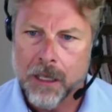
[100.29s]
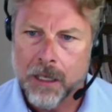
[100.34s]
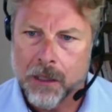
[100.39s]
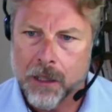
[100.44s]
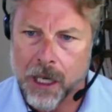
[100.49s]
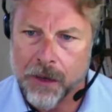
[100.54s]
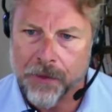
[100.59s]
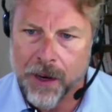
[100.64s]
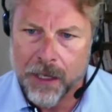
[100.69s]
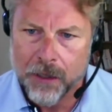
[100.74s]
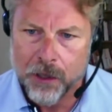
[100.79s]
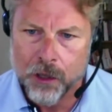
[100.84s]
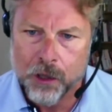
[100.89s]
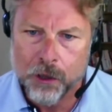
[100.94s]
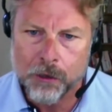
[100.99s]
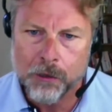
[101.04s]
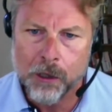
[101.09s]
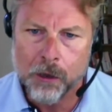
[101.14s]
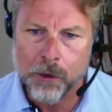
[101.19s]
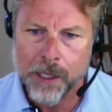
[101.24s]
So if I just
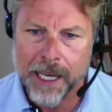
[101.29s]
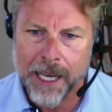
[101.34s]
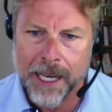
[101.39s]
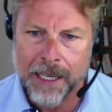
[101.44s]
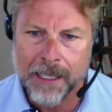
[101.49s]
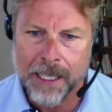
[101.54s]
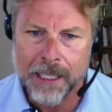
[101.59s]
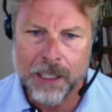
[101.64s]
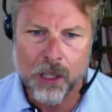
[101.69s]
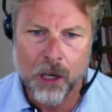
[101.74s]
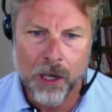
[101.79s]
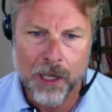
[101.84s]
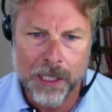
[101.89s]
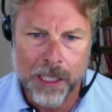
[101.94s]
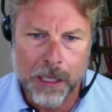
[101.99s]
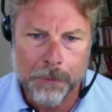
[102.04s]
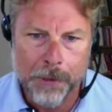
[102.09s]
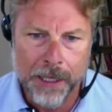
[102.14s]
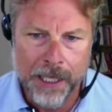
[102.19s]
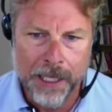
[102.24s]
scroll down a tiny
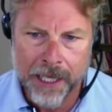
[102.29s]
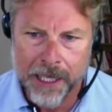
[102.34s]
little bit